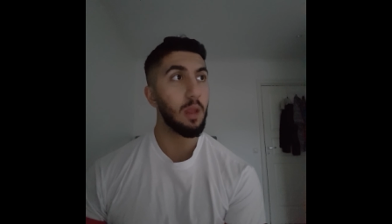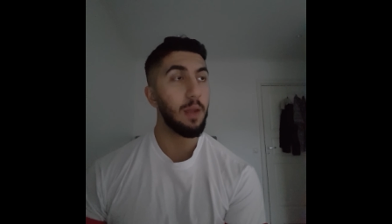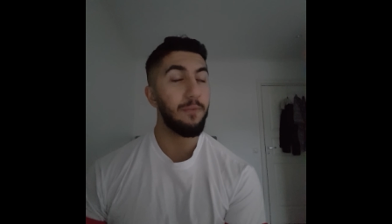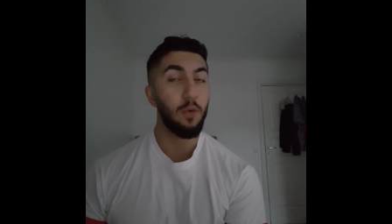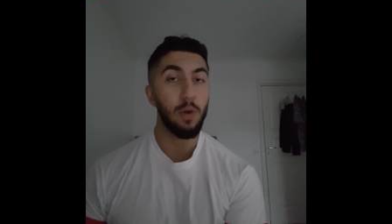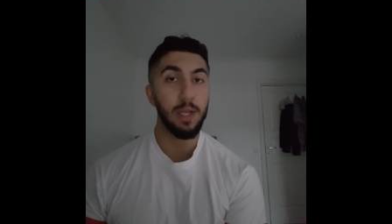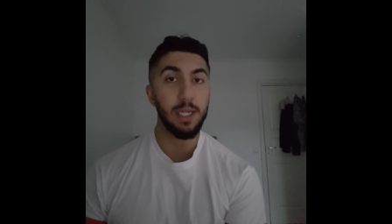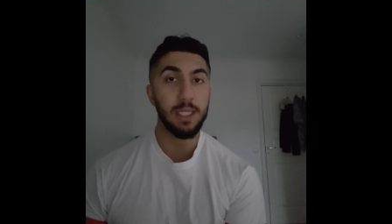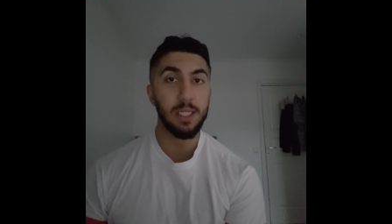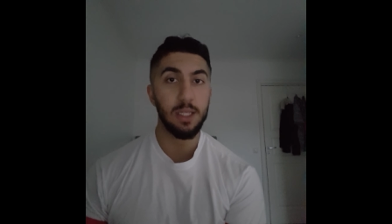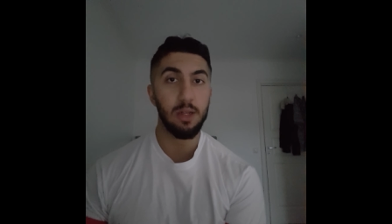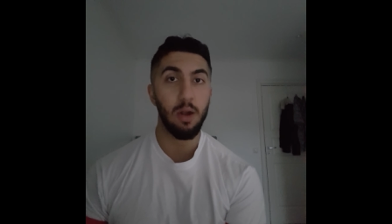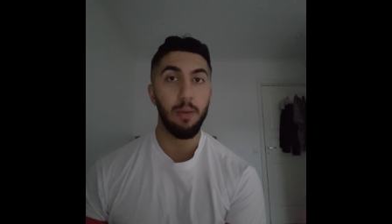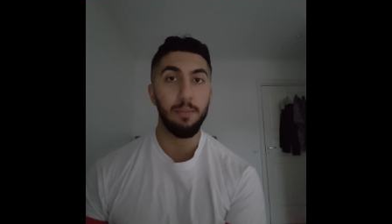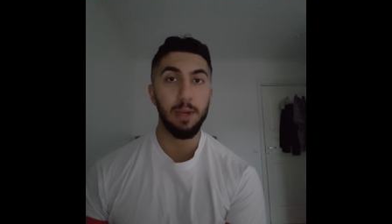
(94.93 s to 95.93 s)
for an
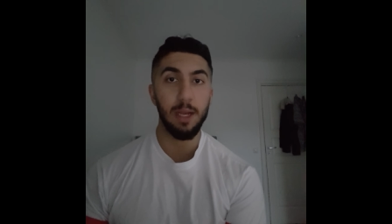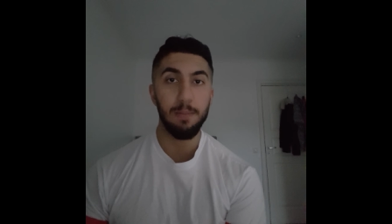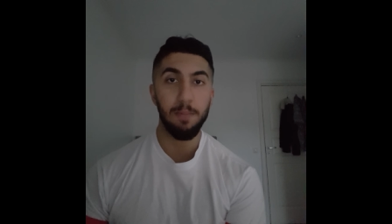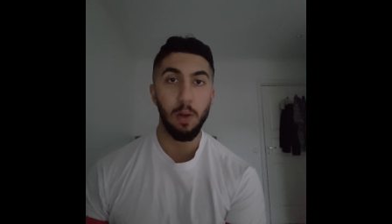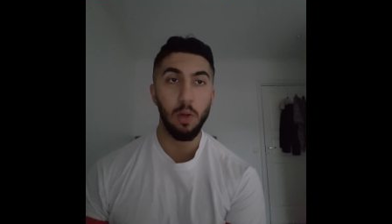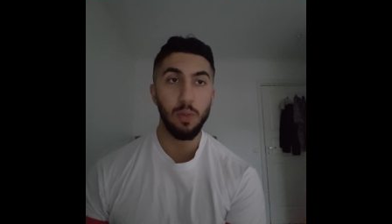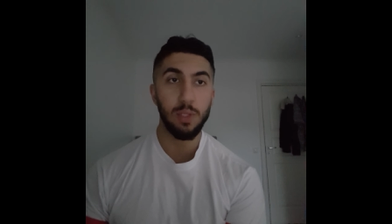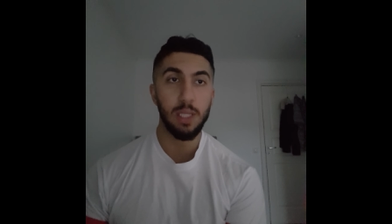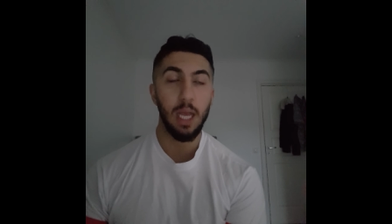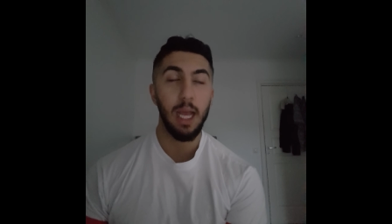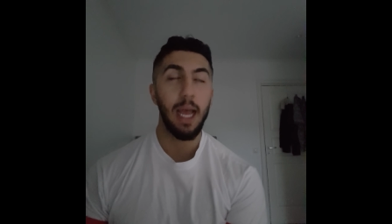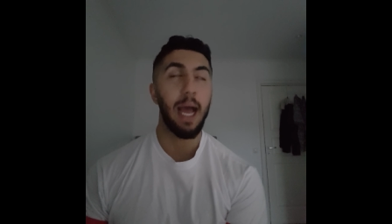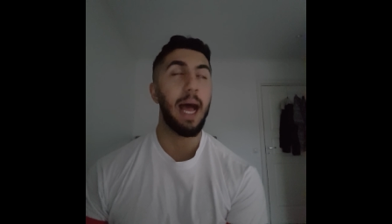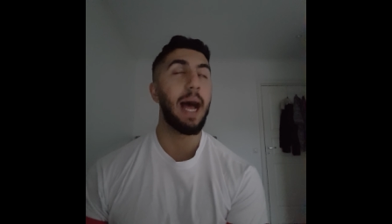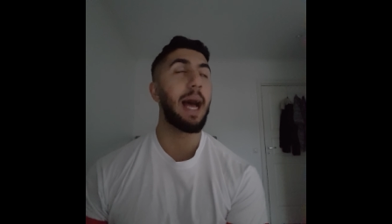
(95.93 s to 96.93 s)
Instagram reel post
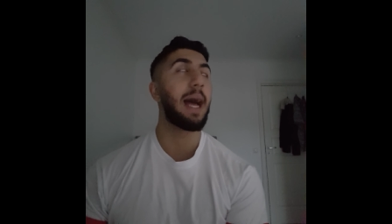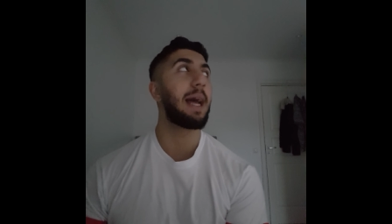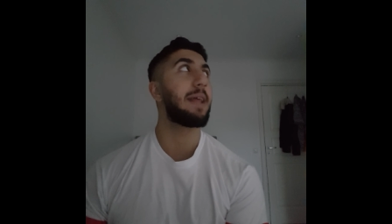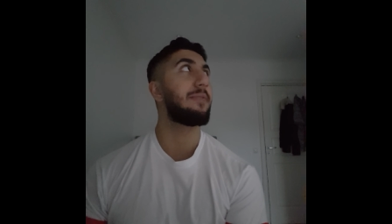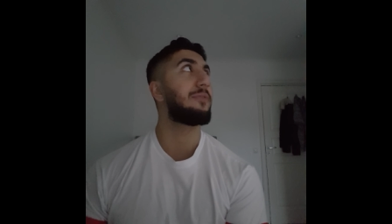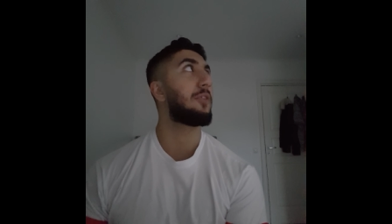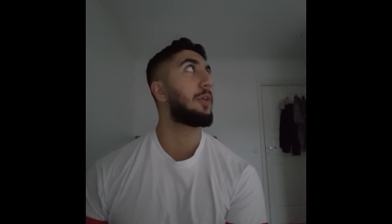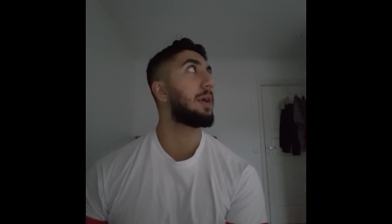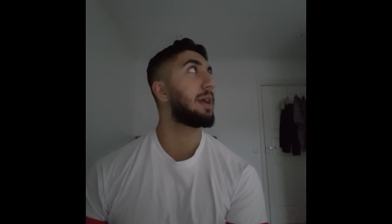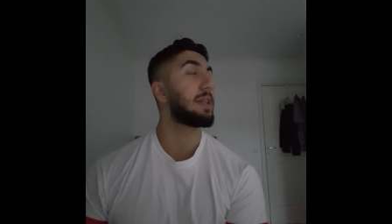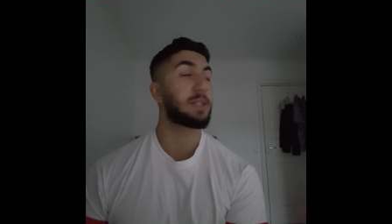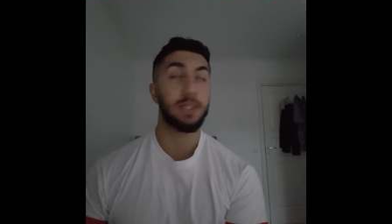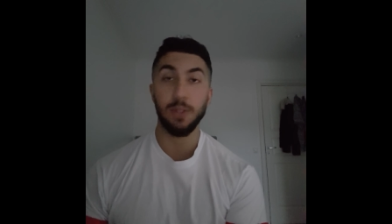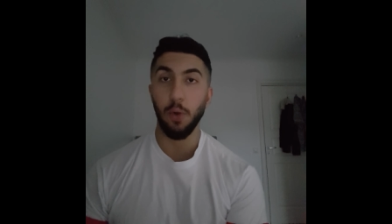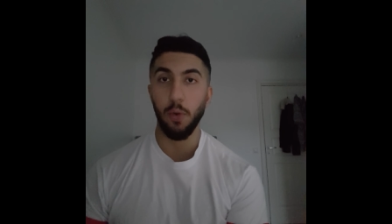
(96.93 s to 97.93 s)
and for a
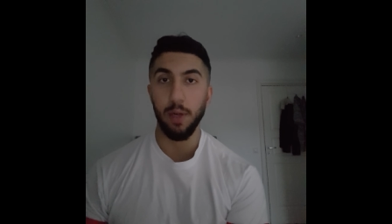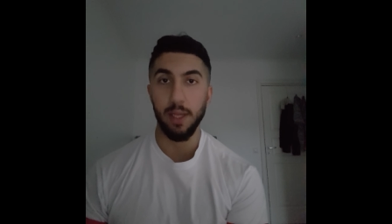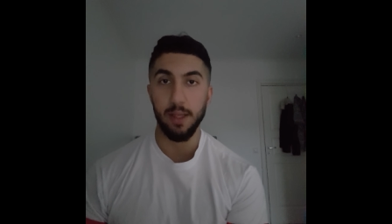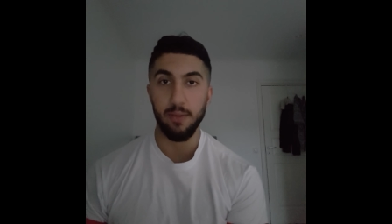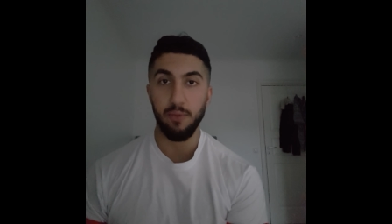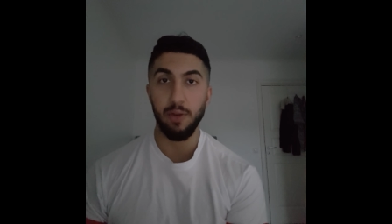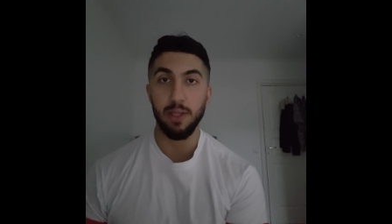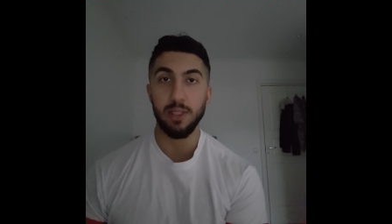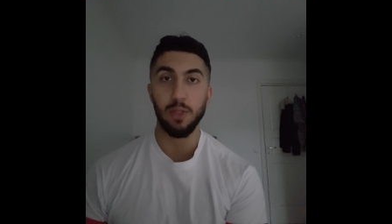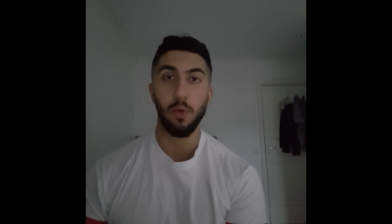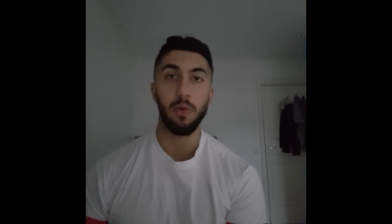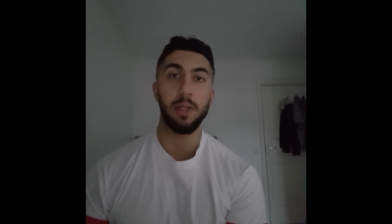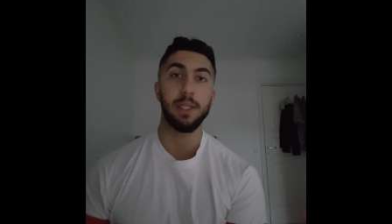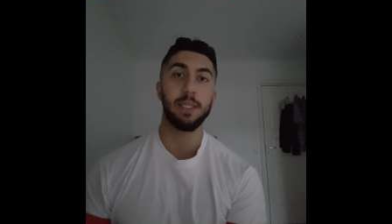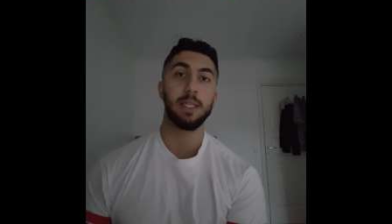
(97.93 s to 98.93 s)
story, three
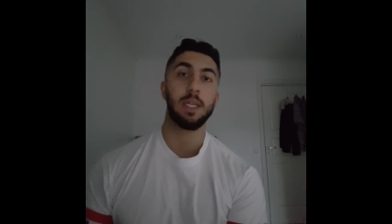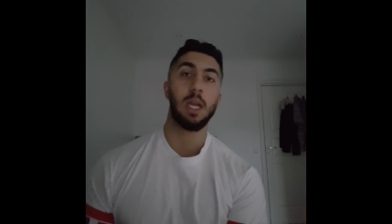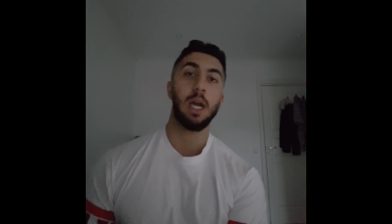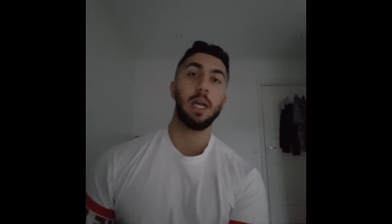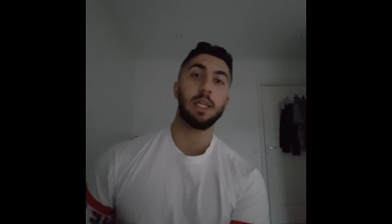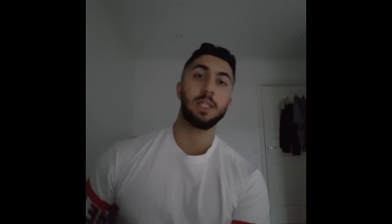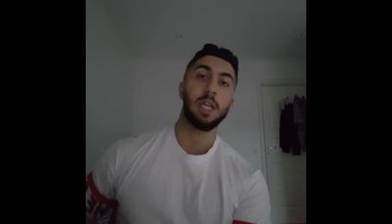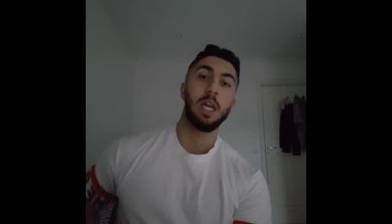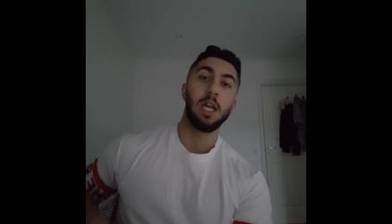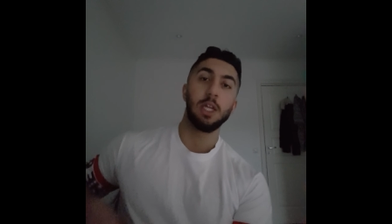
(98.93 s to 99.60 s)
stories, guys.